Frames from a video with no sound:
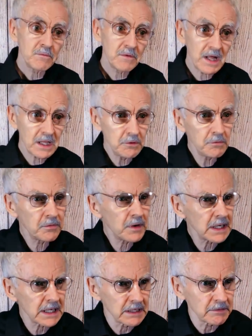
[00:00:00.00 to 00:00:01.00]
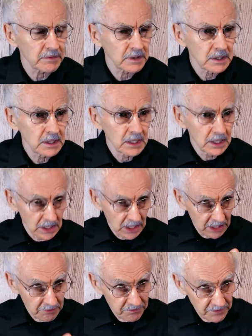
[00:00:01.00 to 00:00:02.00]
Value 5.
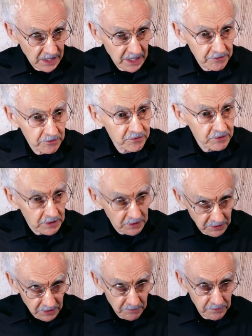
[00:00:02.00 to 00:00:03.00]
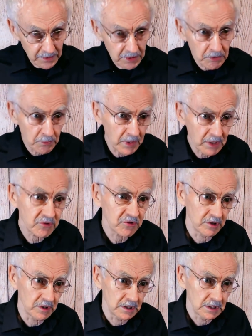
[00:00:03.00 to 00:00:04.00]
Our Father's loving
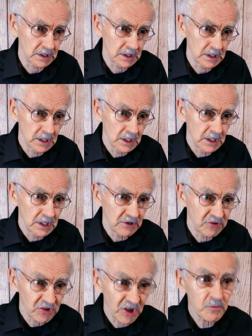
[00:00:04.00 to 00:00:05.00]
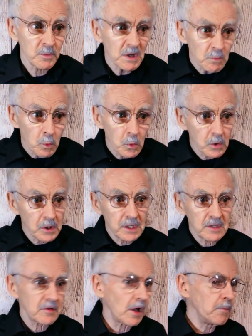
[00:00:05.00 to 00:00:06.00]
correction. Judgment
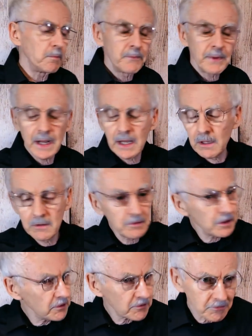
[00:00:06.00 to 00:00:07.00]
warnings abound in